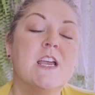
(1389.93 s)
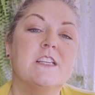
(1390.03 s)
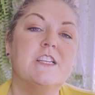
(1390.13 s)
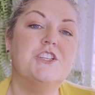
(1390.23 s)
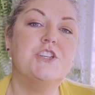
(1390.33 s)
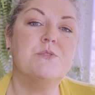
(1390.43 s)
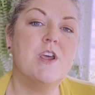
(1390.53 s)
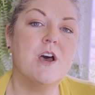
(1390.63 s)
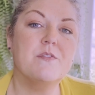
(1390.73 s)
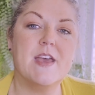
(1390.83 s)
Did you
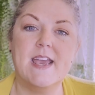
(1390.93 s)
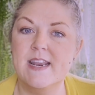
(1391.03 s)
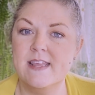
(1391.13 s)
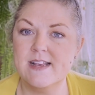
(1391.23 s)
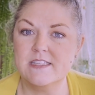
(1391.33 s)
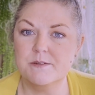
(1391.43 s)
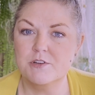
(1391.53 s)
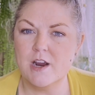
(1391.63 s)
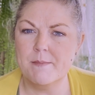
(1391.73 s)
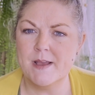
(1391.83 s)
know that hitting that
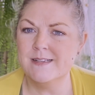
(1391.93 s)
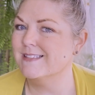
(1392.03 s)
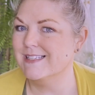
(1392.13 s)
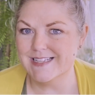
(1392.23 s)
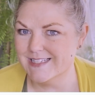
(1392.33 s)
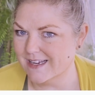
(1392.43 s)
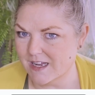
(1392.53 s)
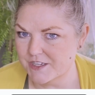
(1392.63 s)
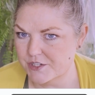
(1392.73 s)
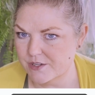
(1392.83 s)
subscribe button doesn't
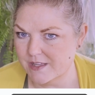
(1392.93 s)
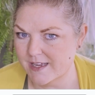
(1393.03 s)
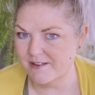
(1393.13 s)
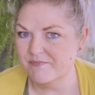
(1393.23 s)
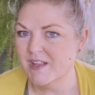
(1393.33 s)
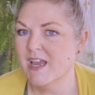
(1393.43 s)
cost you a thing?